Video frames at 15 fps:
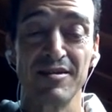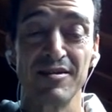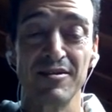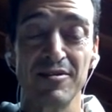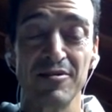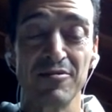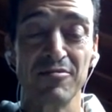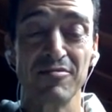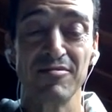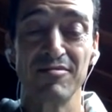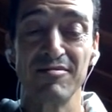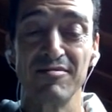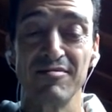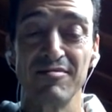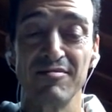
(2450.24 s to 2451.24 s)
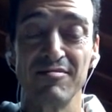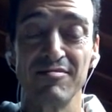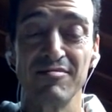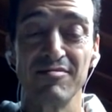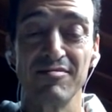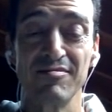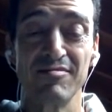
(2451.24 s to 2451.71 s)
don't
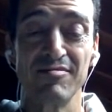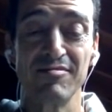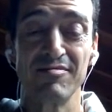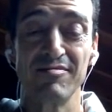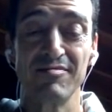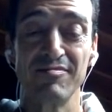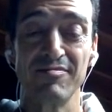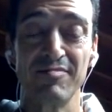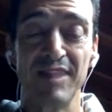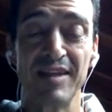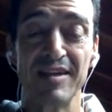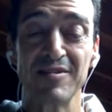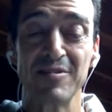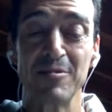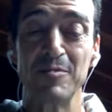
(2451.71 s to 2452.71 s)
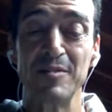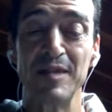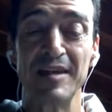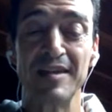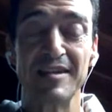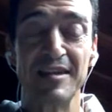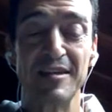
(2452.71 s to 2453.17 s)
make us
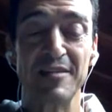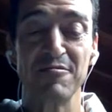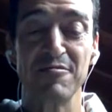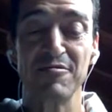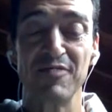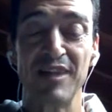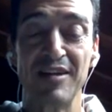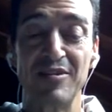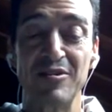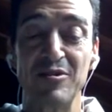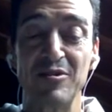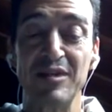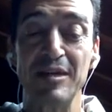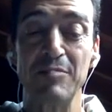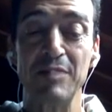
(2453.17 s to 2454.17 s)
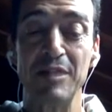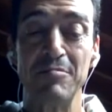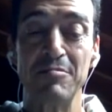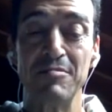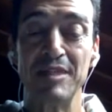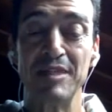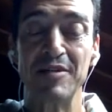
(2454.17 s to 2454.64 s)
obsessive, trying to keep
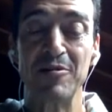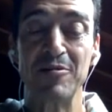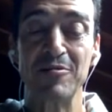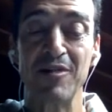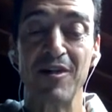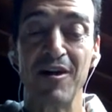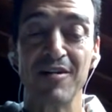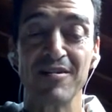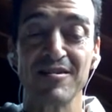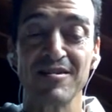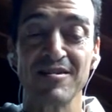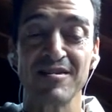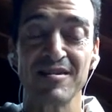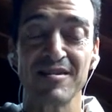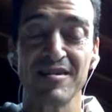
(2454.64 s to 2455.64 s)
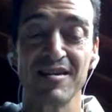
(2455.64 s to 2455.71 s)
them at all costs.